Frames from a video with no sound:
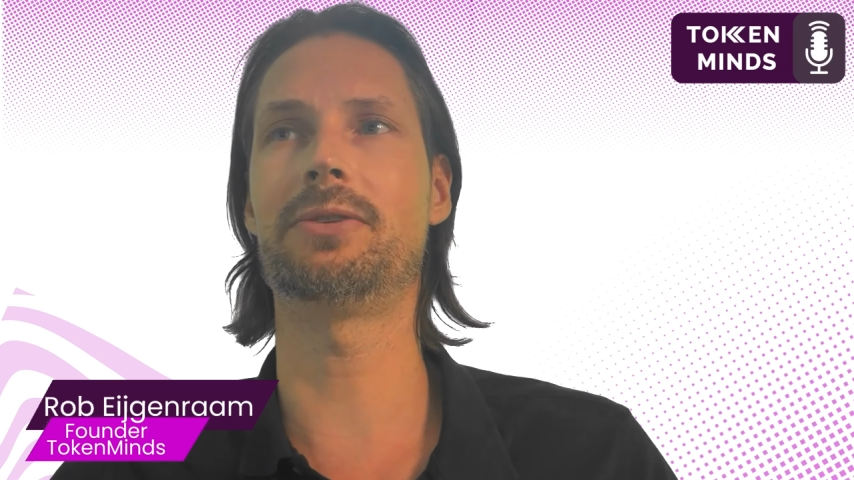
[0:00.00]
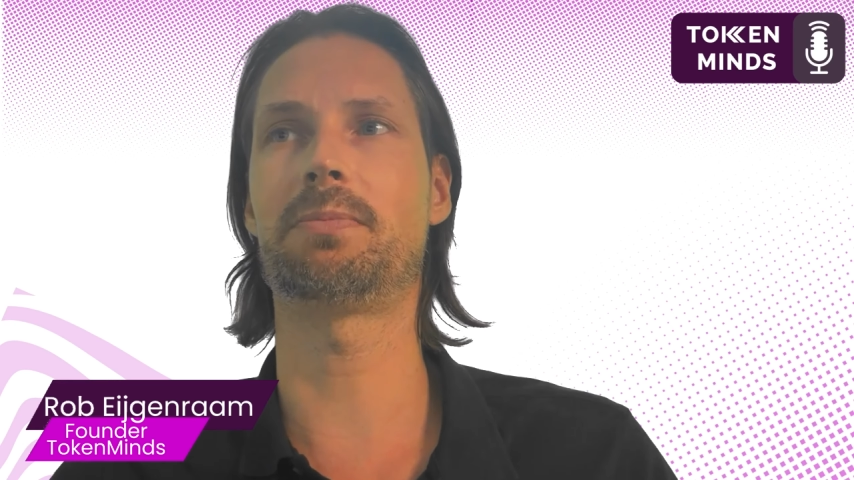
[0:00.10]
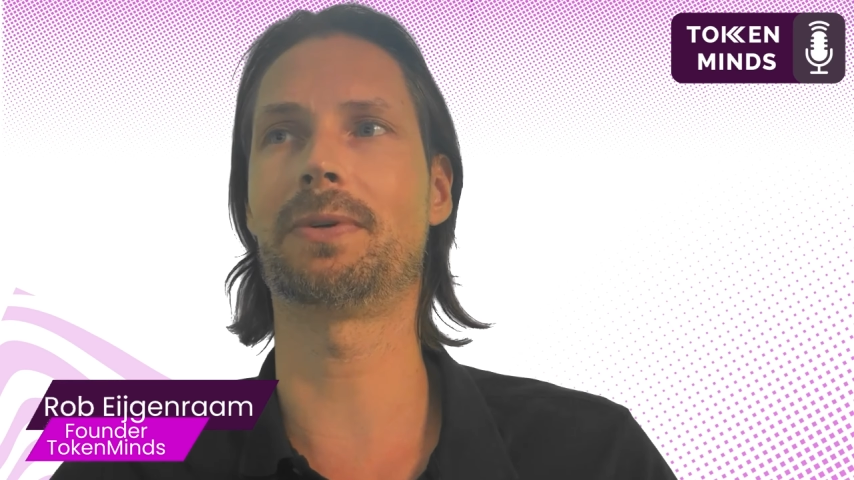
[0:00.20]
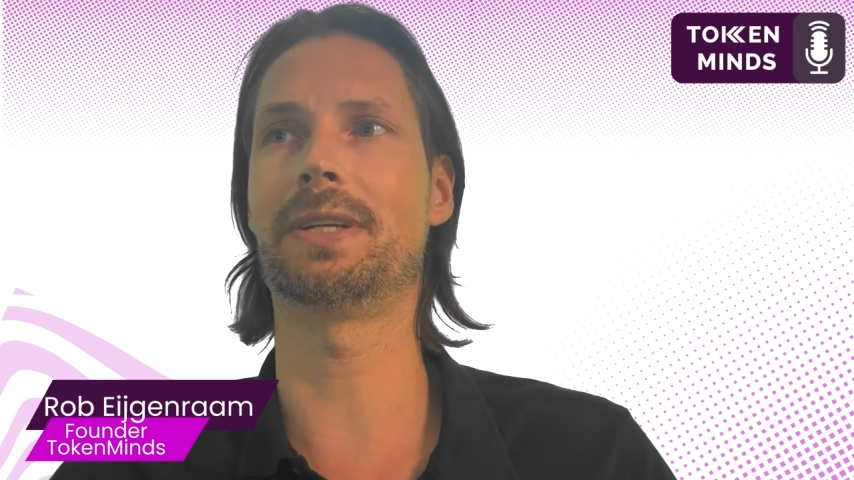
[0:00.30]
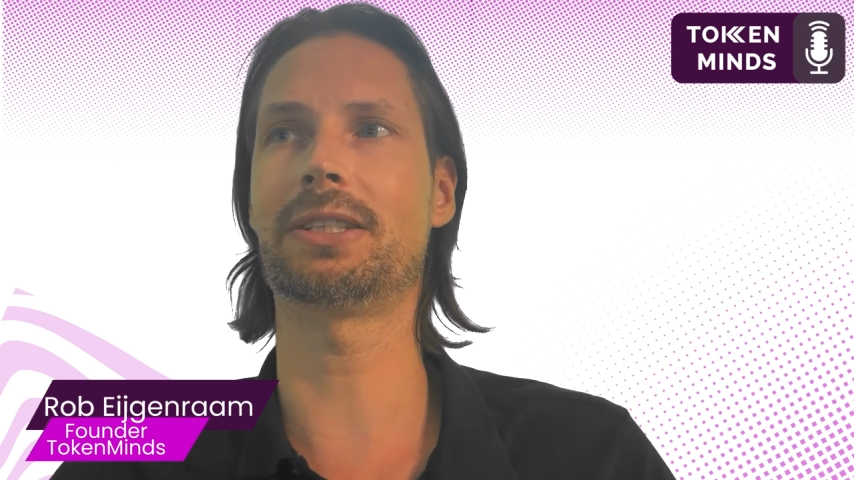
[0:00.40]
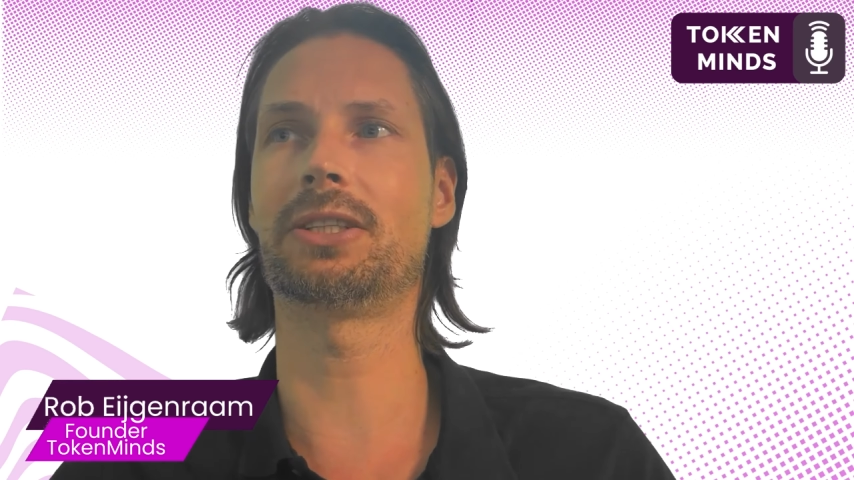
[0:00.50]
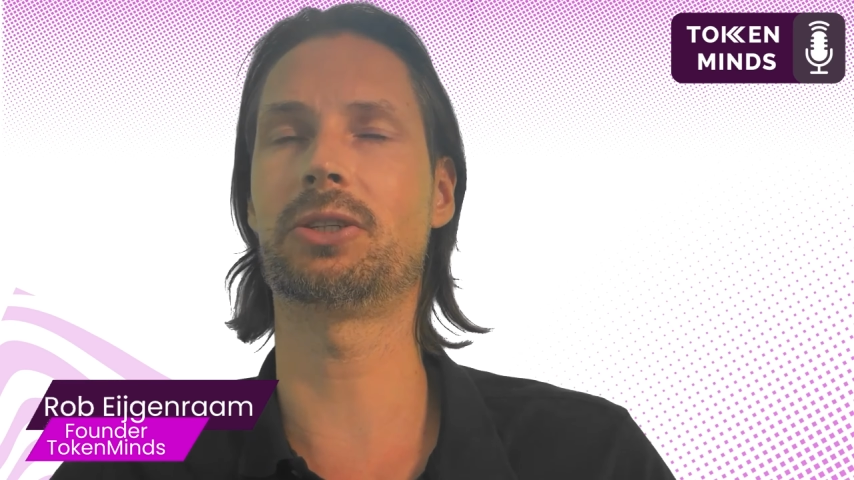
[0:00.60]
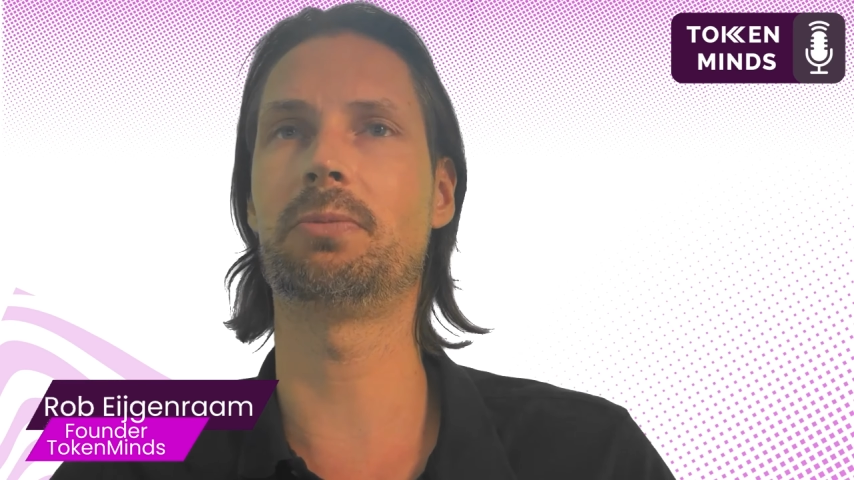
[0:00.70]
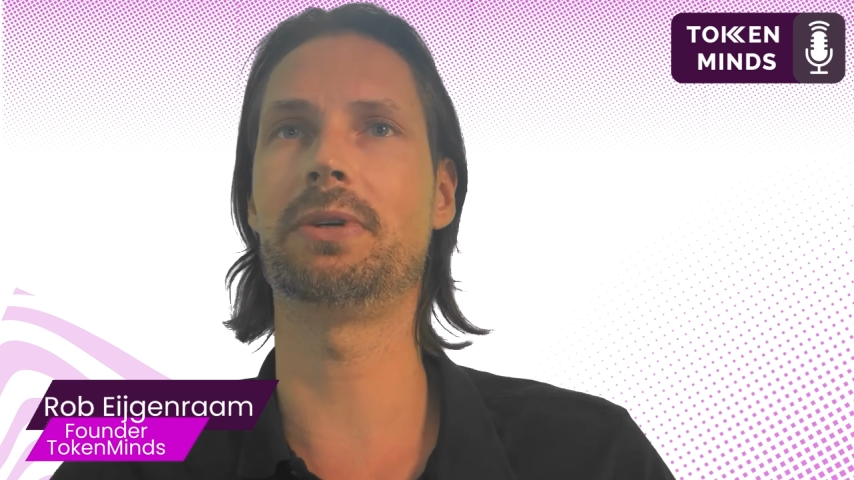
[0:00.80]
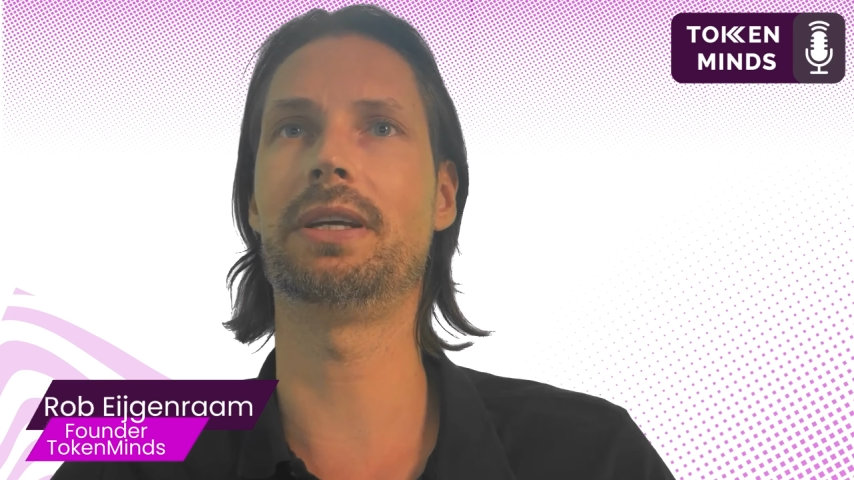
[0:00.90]
projected
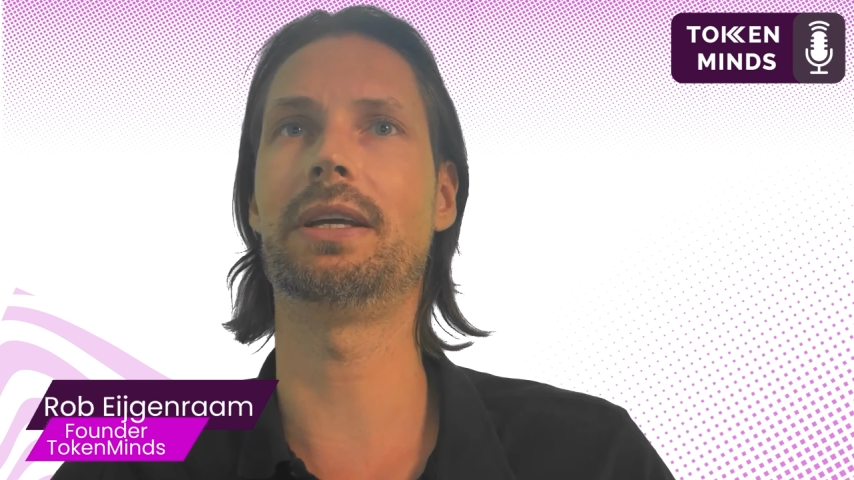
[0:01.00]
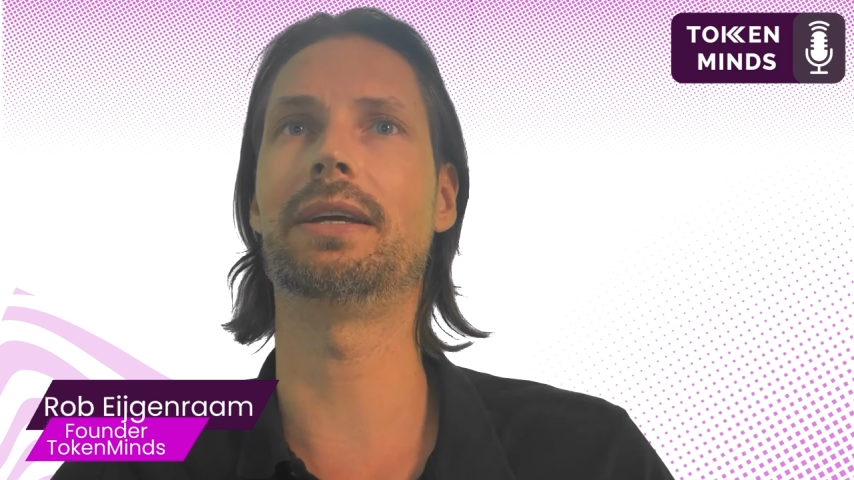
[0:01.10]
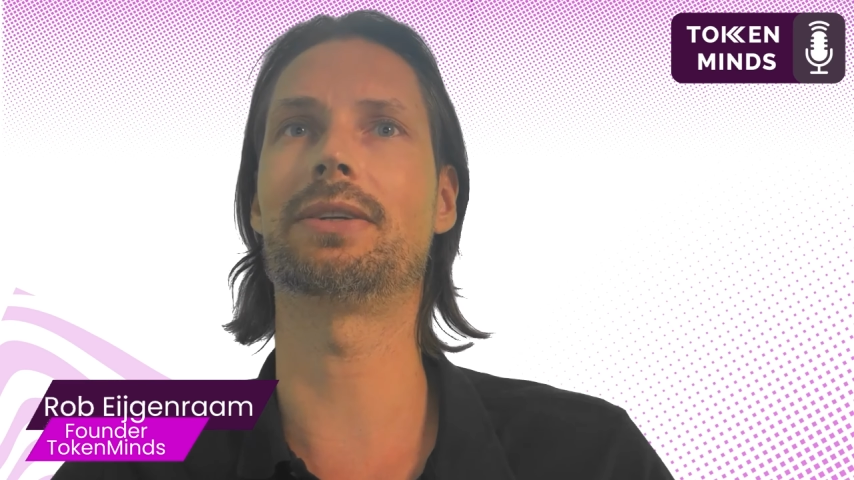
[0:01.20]
to be